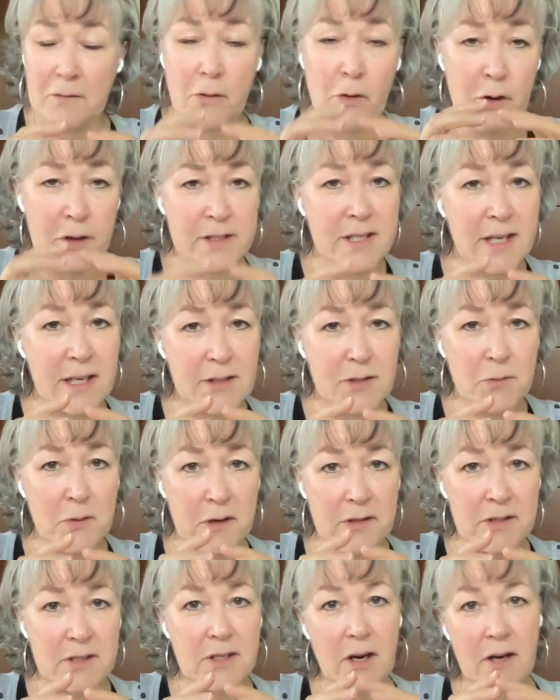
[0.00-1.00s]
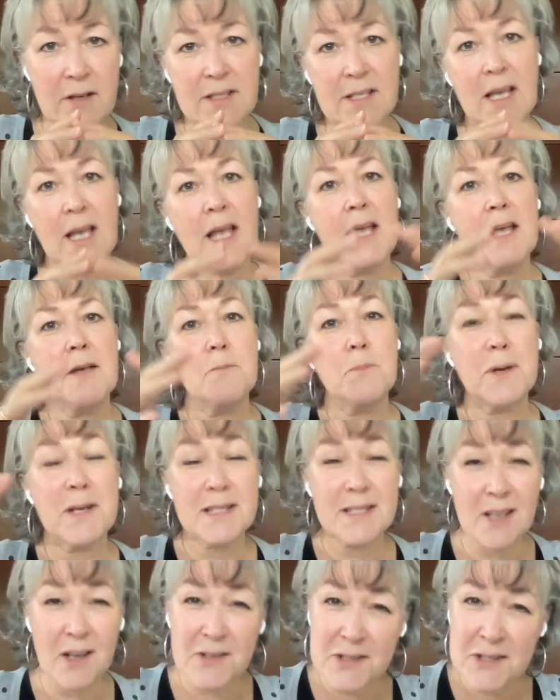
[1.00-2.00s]
course, that's where it starts. But
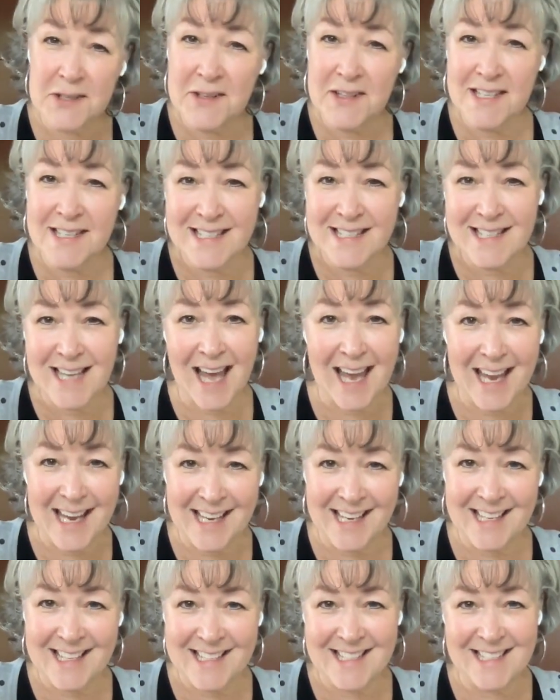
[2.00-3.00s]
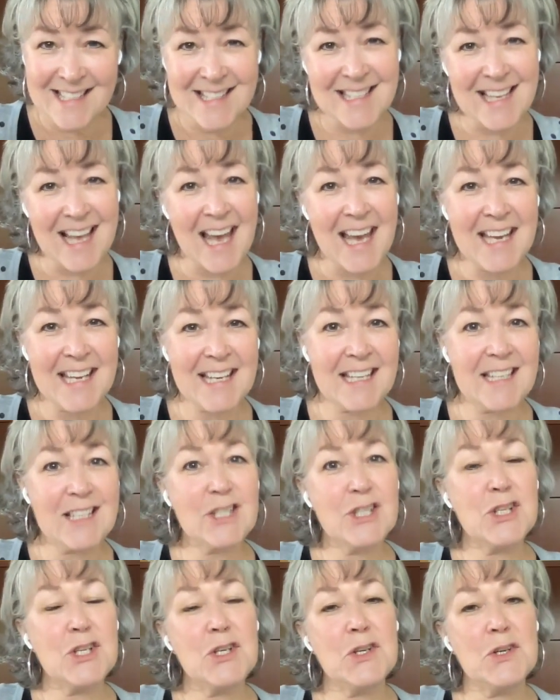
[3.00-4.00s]
it's also the
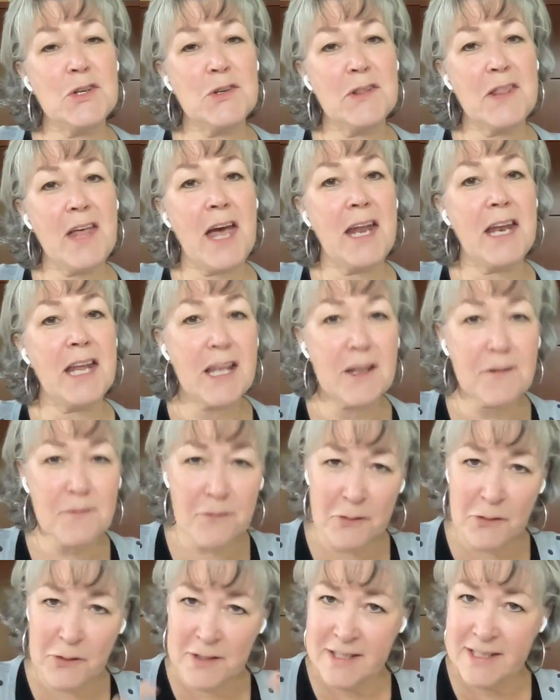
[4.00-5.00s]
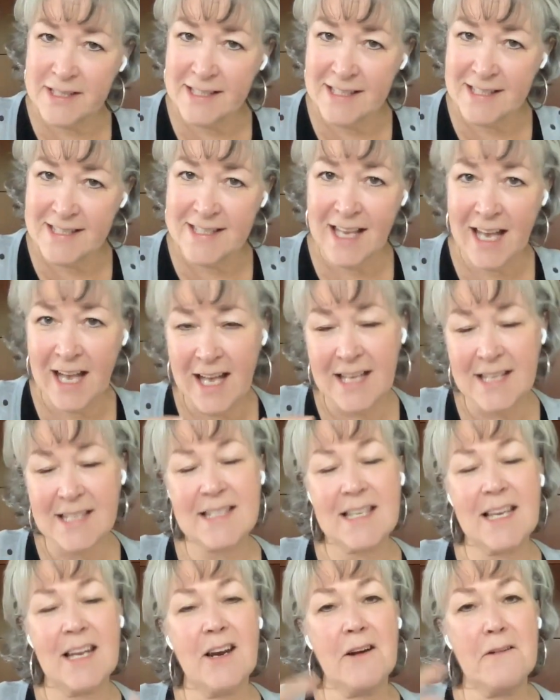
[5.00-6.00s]
society too that influences
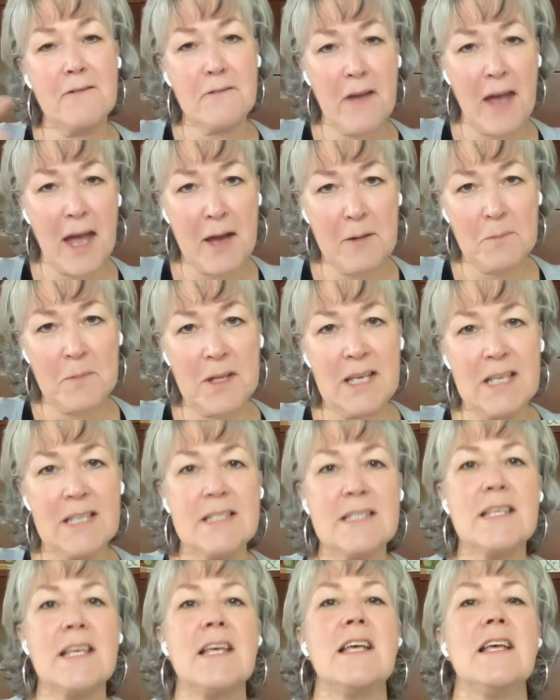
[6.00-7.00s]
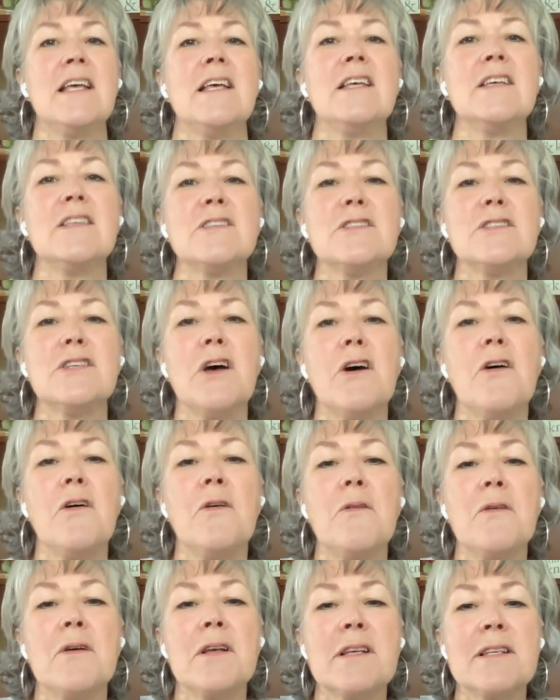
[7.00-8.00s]
us and our families.
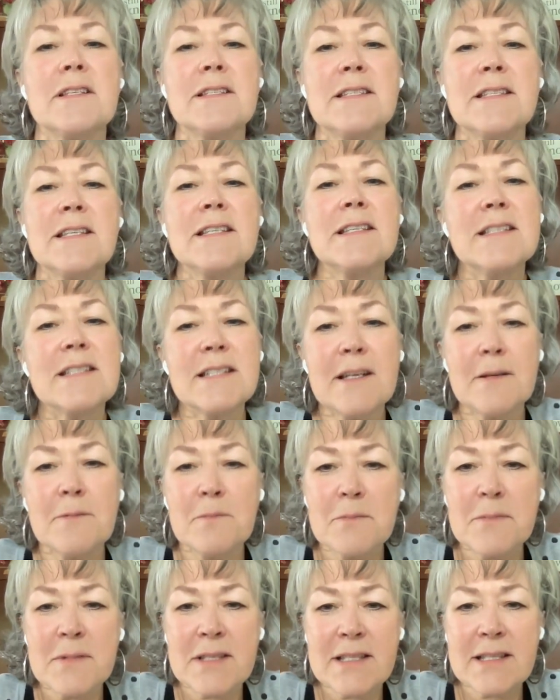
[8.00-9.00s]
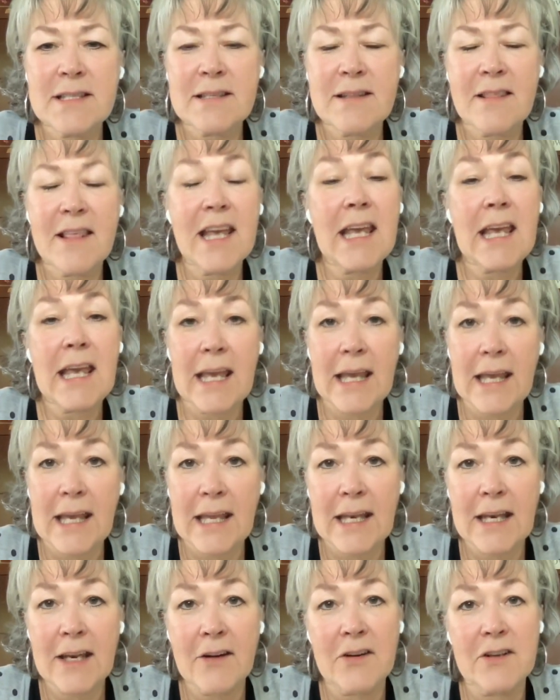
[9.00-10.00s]
So systems
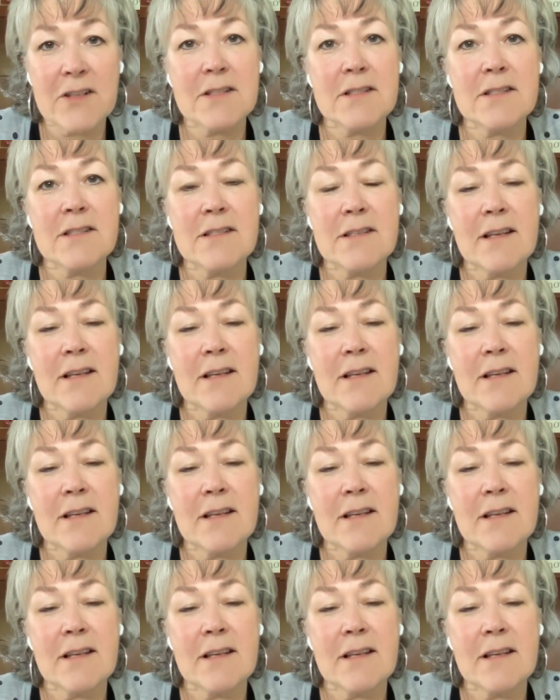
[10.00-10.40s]
thinking or